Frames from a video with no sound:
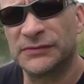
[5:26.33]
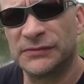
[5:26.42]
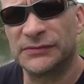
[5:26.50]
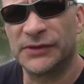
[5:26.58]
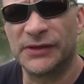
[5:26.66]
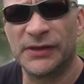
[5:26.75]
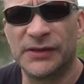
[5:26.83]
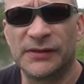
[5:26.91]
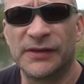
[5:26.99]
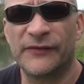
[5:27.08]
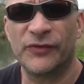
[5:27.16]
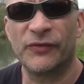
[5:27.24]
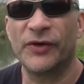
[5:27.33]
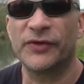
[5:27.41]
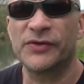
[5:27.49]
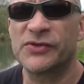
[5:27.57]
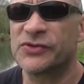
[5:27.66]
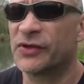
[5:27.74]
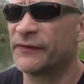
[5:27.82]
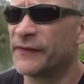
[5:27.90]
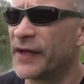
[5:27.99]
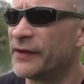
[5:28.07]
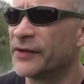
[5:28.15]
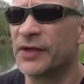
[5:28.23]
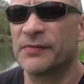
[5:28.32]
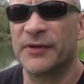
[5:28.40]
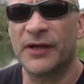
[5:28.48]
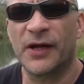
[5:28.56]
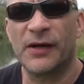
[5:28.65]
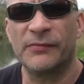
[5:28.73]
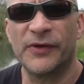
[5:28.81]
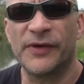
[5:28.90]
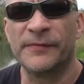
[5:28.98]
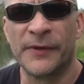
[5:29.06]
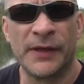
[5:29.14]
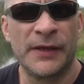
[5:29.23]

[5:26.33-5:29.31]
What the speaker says: and a right good trough there, and a couple of carp with them.